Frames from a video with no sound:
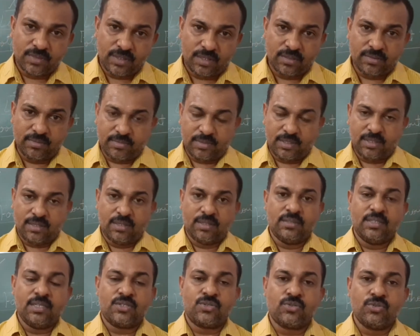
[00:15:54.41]

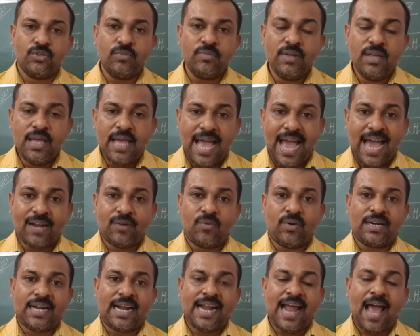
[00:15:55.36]
in this room, and
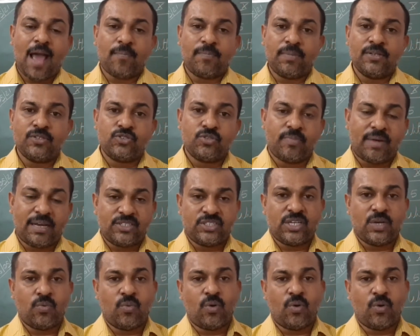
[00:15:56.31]
what had happened to my chair,